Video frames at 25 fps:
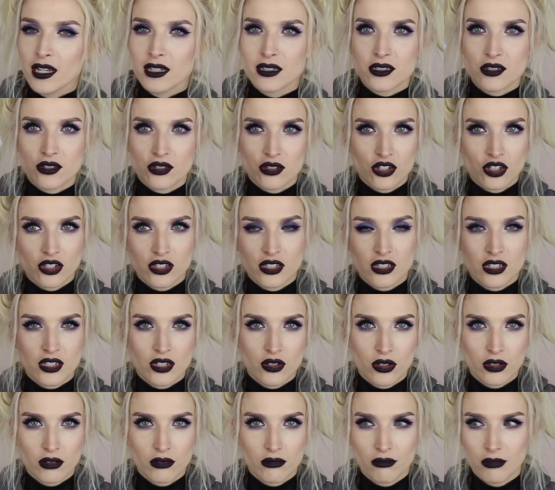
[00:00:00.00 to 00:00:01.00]
It's
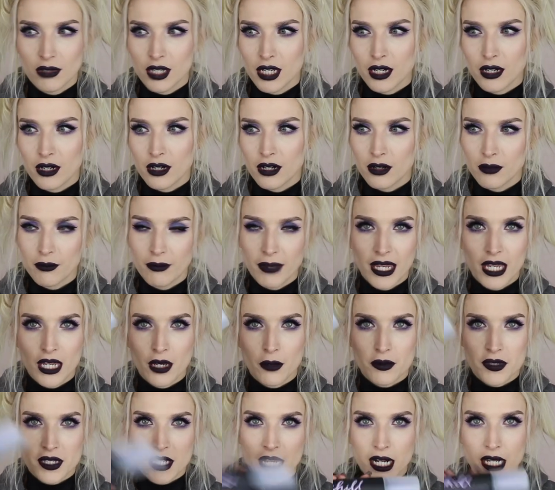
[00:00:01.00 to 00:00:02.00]
just their
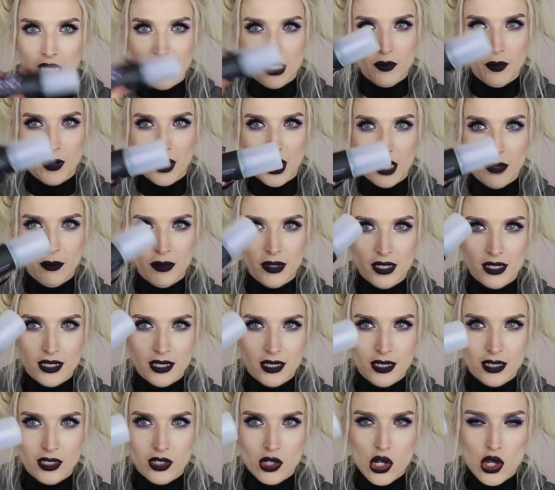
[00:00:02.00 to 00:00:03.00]
makeup setting spray, but it's
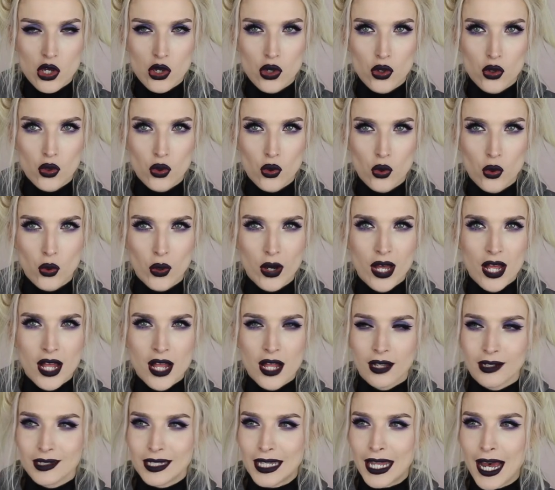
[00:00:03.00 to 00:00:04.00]
this new
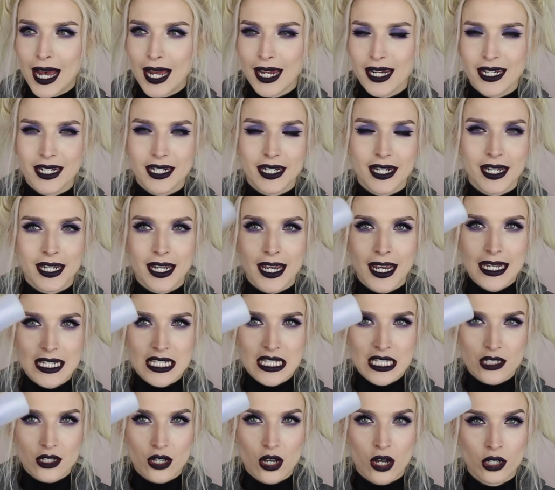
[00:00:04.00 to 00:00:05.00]
line, I
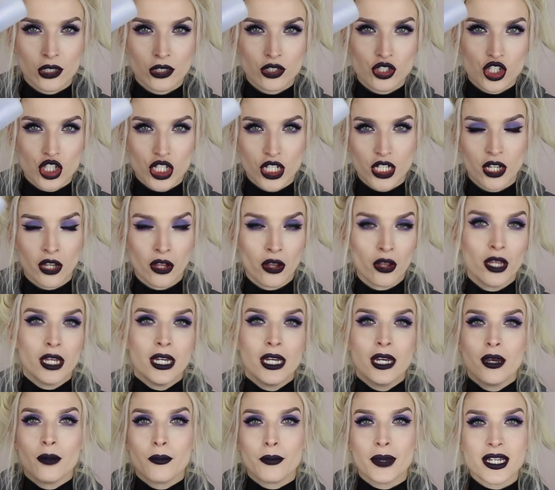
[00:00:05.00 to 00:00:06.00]
guess, called Chill.
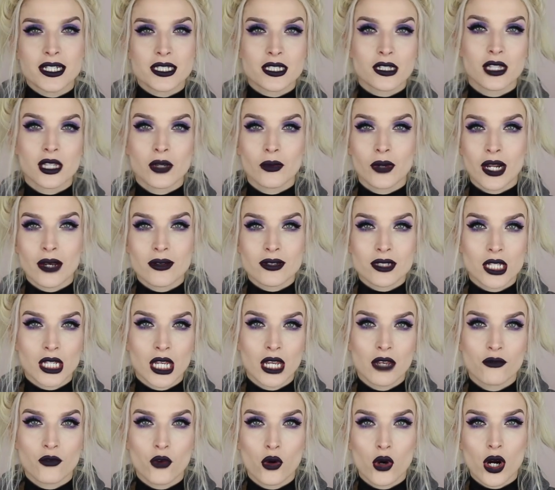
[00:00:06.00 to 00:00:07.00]
Basically what I was
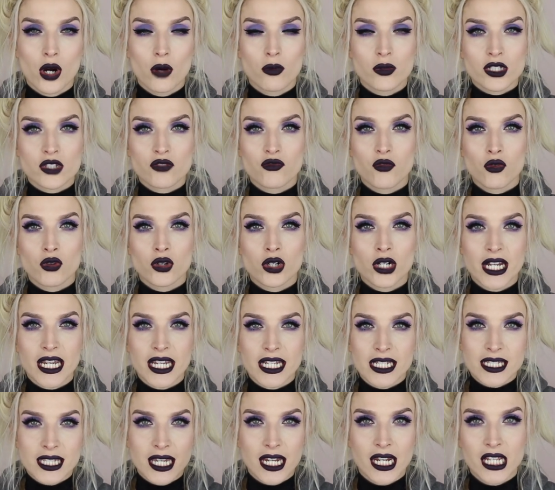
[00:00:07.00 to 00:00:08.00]
looking for was for
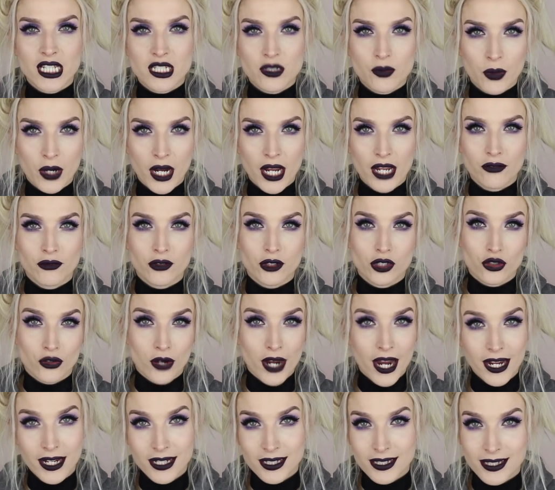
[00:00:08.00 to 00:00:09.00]
a setting spray for
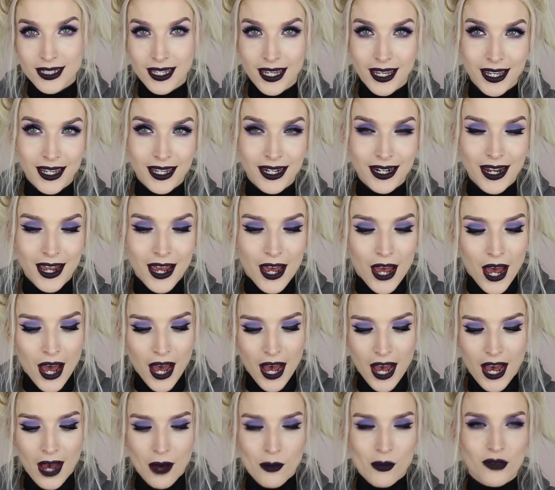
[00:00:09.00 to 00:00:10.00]
dry skin.
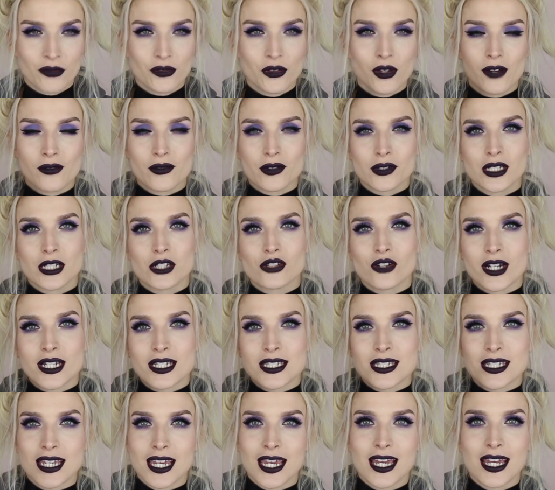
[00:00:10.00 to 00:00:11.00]
If you have really dry
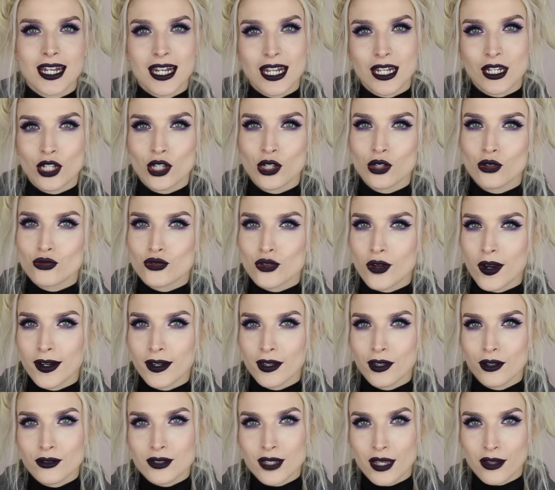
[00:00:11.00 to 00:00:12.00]
skin and you try
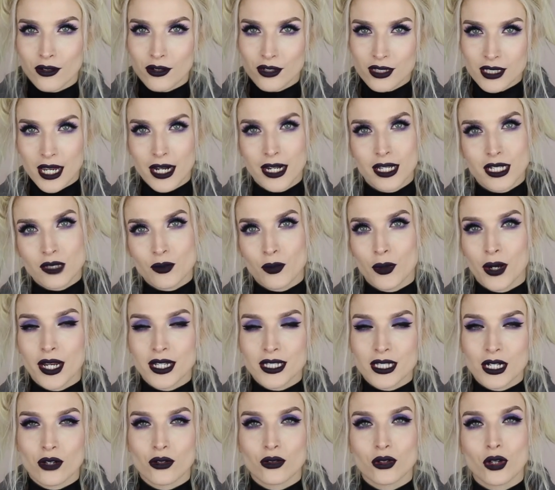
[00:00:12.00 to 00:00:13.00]
to use other setting
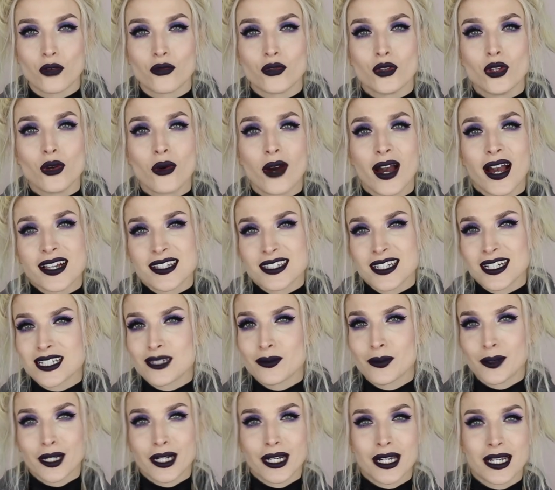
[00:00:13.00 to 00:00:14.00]
sprays, I don't know if you guys
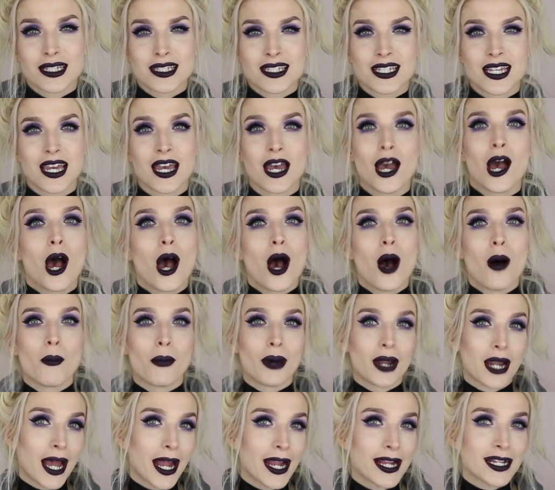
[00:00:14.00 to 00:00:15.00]
experience it,
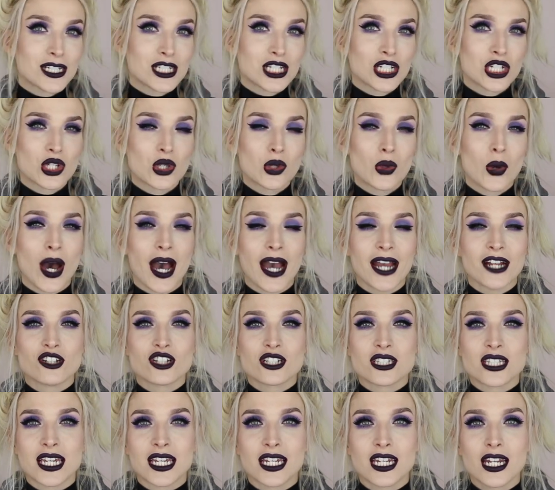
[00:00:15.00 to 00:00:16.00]
but I do. I
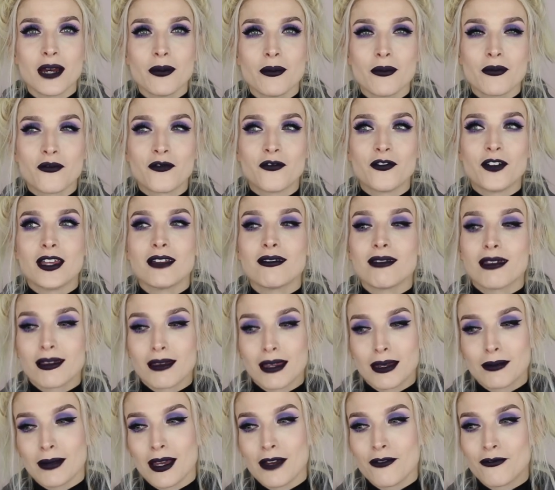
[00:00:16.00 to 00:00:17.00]
just end up feeling
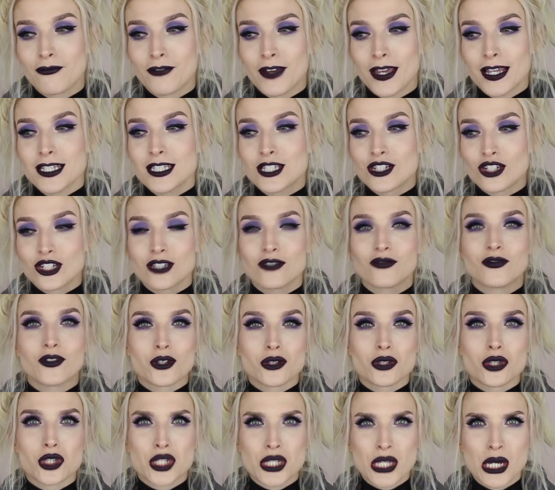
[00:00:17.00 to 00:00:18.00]
like my face just
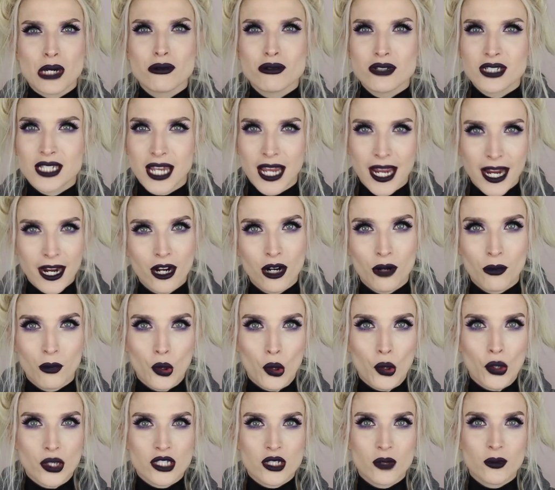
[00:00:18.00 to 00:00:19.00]
feels so
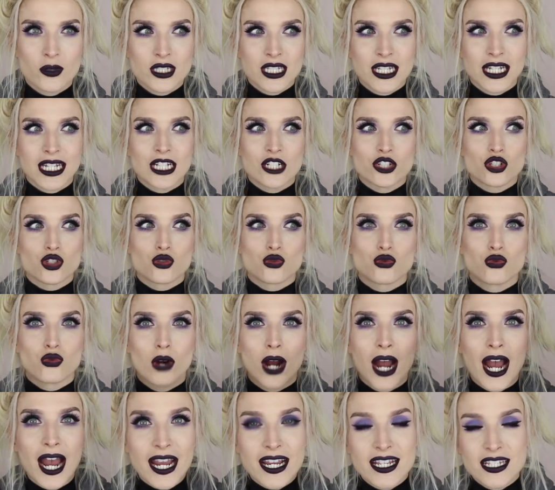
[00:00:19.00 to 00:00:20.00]
terrible. It's almost like it
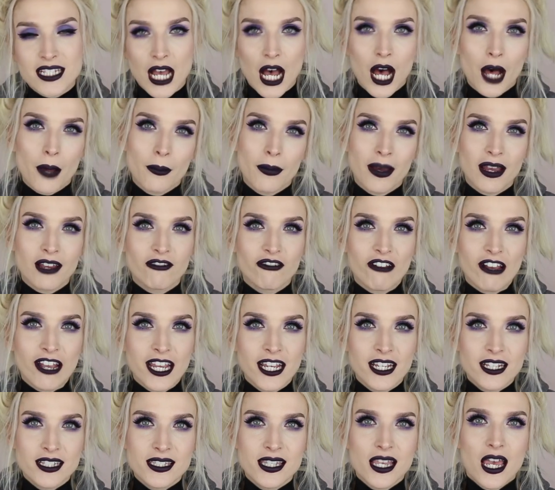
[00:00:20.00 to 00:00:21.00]
dries up my
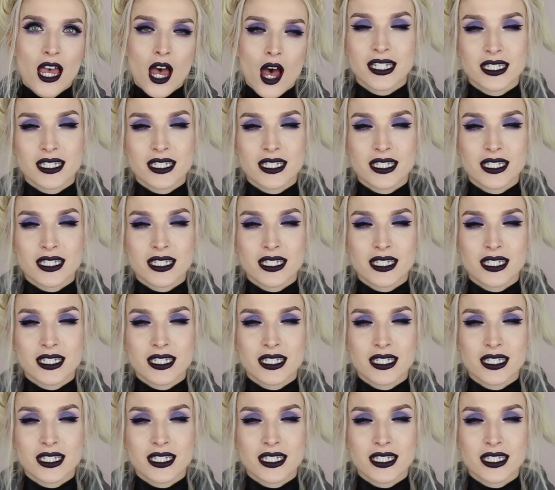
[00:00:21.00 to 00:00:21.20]
face.